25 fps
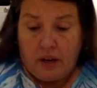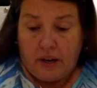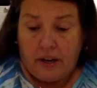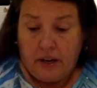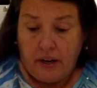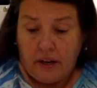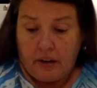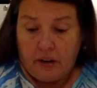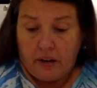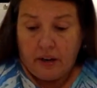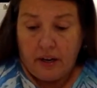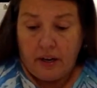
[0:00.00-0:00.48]

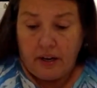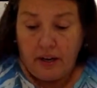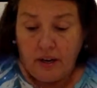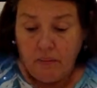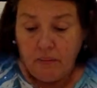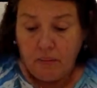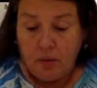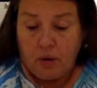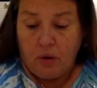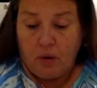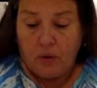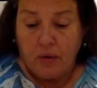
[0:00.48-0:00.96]
Here I am
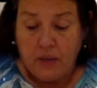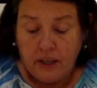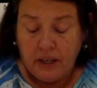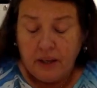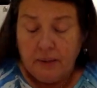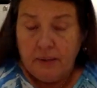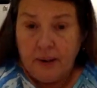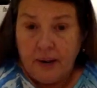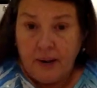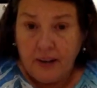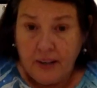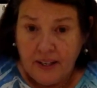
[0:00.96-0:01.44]
rolling it
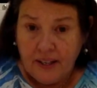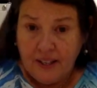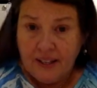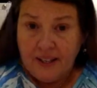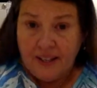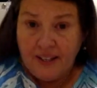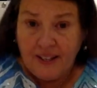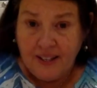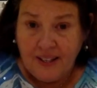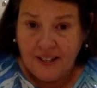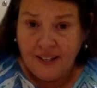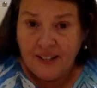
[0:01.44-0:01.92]
out
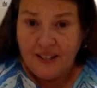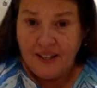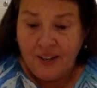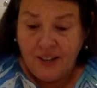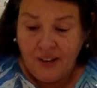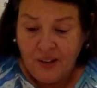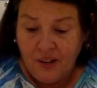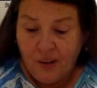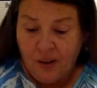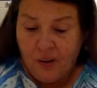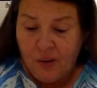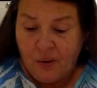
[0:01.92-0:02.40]
again,
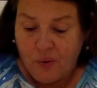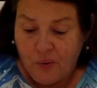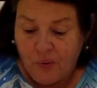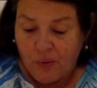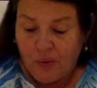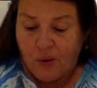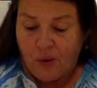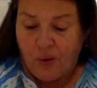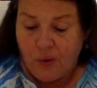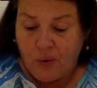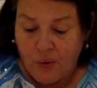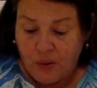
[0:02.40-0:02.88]

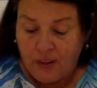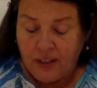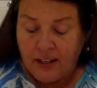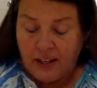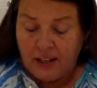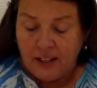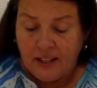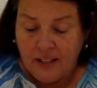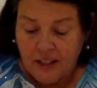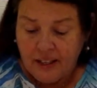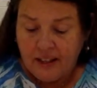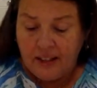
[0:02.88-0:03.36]
rolling
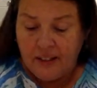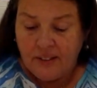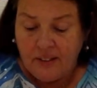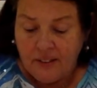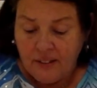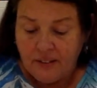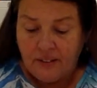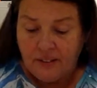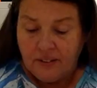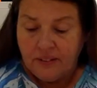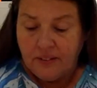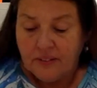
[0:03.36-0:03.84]
it
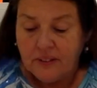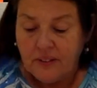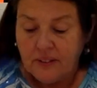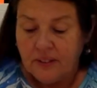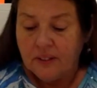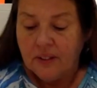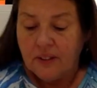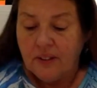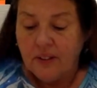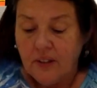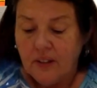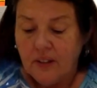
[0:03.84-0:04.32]
out,